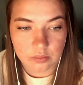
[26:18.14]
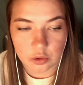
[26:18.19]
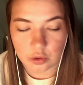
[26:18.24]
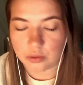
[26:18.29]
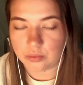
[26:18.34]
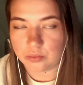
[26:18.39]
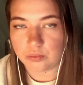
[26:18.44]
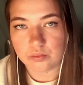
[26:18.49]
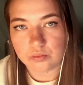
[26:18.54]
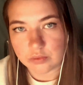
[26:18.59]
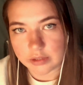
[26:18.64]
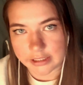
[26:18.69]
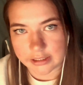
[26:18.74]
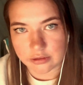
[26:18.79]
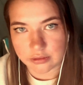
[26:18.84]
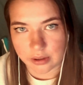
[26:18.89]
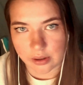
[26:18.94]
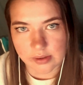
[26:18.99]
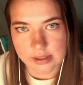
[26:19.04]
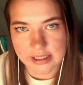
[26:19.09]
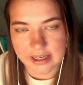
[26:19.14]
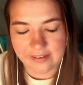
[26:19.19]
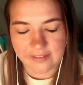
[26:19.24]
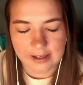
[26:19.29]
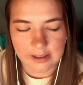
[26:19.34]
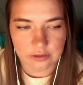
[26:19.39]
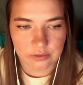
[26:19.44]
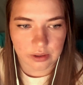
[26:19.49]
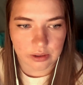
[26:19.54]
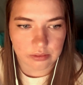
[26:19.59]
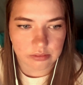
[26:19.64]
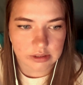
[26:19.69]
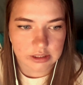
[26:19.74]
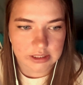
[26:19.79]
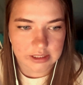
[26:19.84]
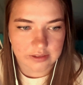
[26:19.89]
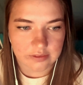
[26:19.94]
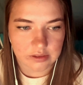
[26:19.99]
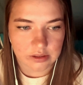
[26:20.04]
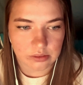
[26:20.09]
Or like throw a saving throw to
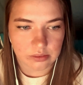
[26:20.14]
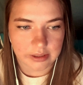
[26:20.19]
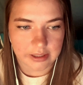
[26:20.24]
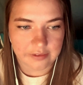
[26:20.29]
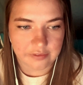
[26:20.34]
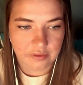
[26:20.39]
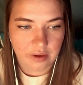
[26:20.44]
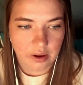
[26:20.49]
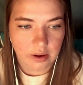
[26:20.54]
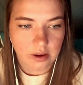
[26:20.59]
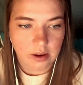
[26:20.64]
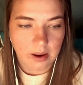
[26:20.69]
see if you live.